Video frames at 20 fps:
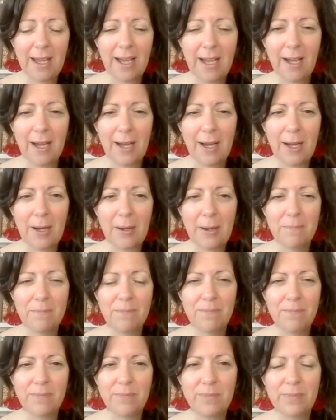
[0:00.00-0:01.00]

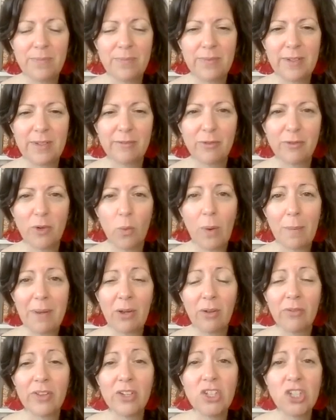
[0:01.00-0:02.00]
on
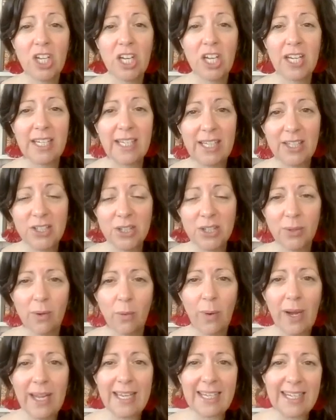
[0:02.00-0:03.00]
the journey to
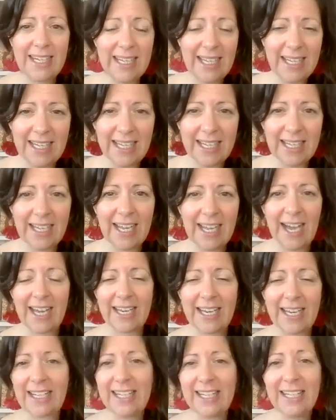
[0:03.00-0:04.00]
awakening
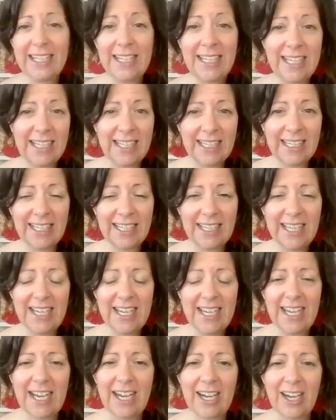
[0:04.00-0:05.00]
and healing,
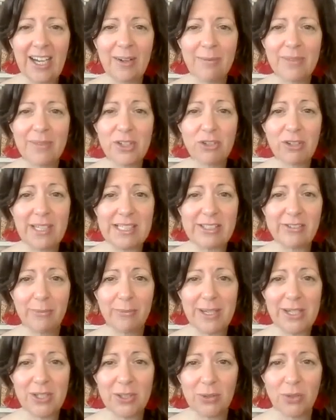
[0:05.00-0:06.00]
the
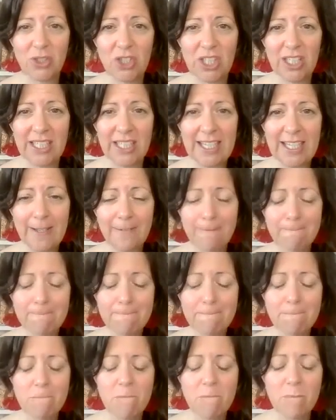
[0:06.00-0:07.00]
transformational journey.
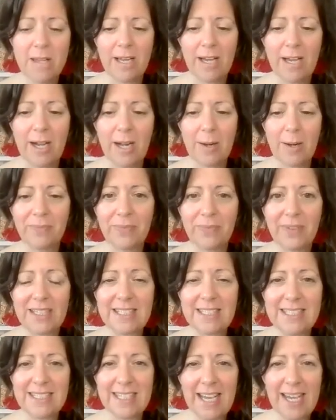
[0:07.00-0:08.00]

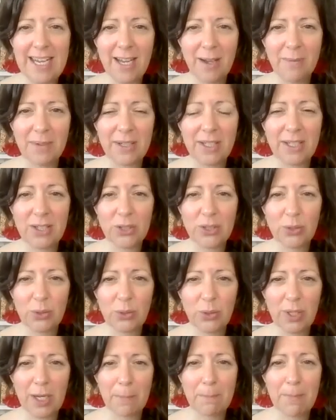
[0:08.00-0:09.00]
Today I'm going to
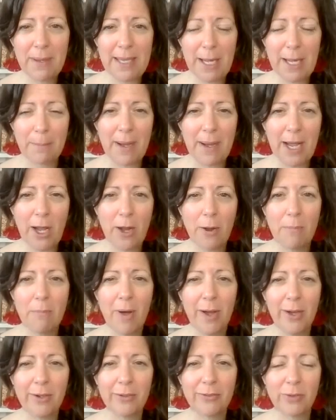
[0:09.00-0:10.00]
talk a bit about
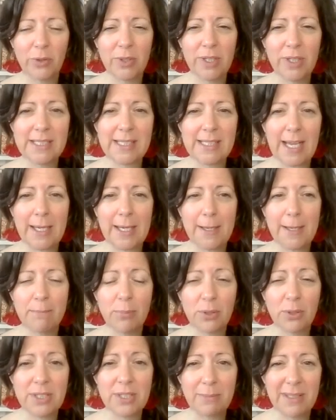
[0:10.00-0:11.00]
mindfulness and
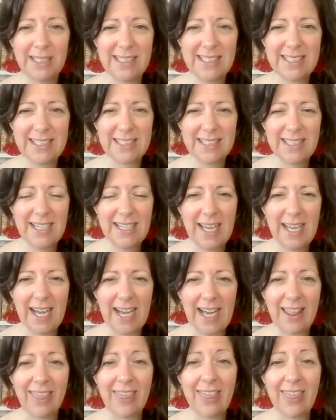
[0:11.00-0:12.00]
embodiment,
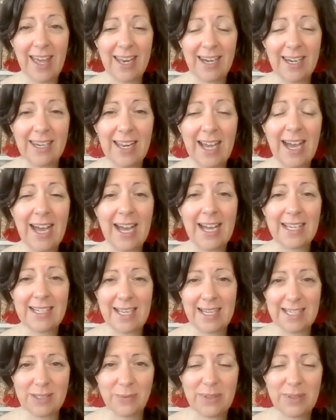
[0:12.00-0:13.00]
and then
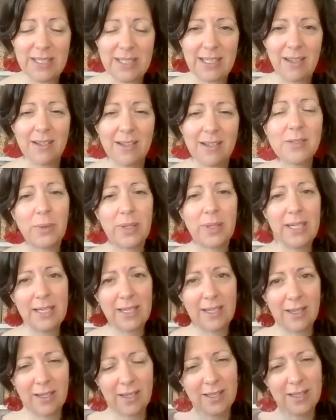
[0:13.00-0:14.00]
as we did last week,
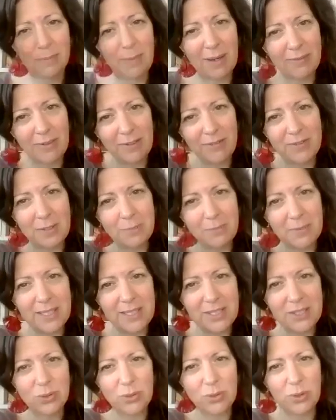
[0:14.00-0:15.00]
about 15
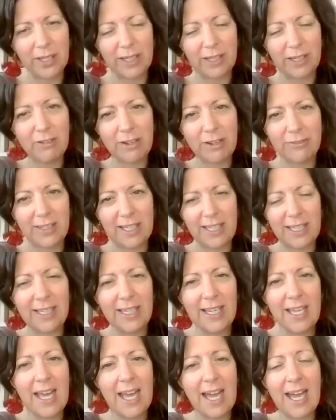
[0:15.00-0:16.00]
minutes talking
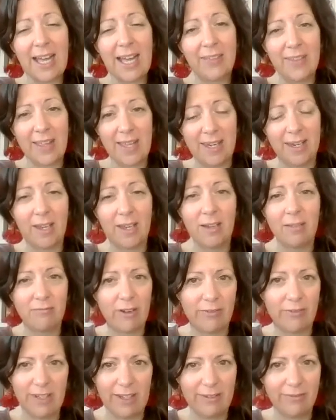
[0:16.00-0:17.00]
roughly, and then
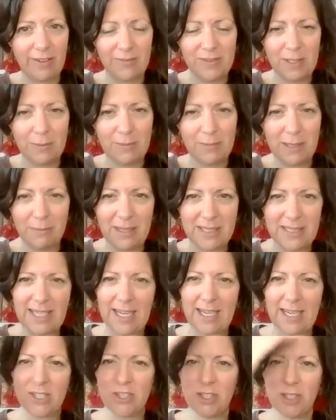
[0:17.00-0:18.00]
roughly a 15-minute
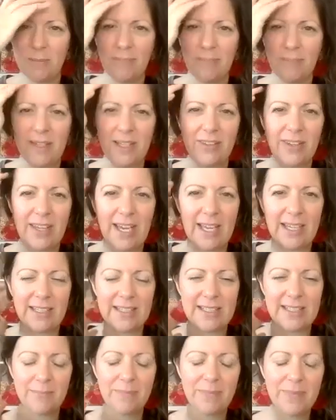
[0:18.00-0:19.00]
meditation at the
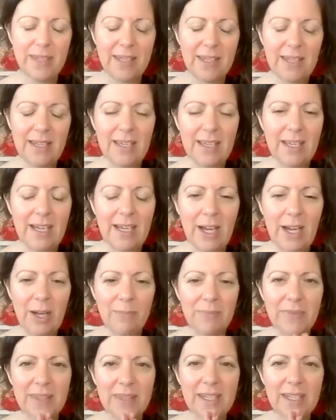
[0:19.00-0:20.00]
end.
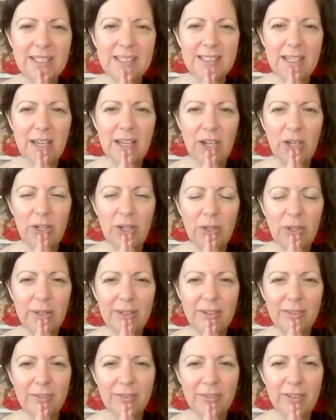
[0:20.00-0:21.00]
So
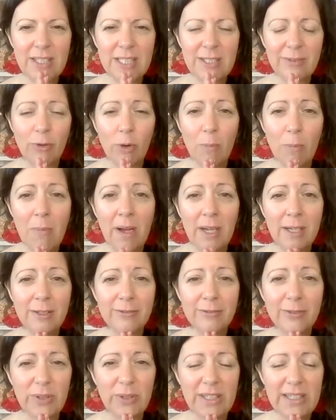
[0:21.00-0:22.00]
first of all,
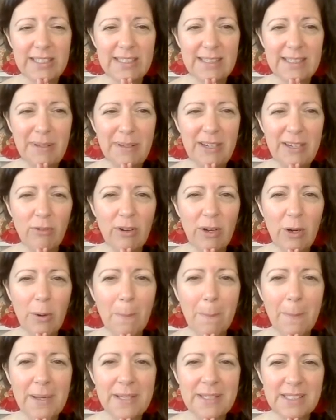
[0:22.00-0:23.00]
mindfulness. It's been a
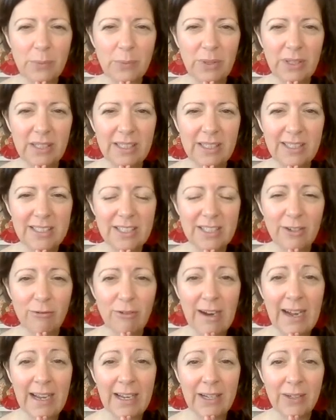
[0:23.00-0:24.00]
real buzzword
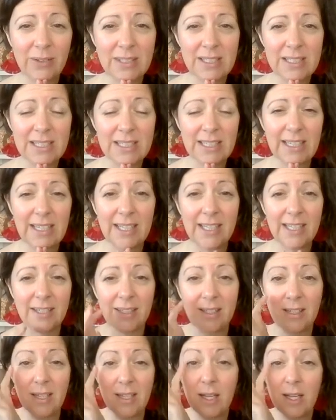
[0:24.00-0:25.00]
around
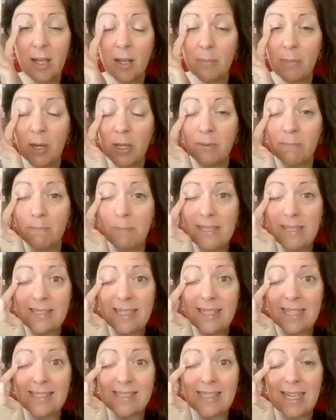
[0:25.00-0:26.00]
in both
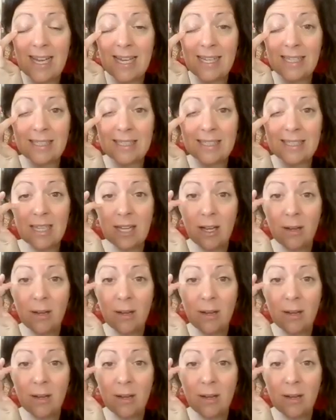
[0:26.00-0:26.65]
business and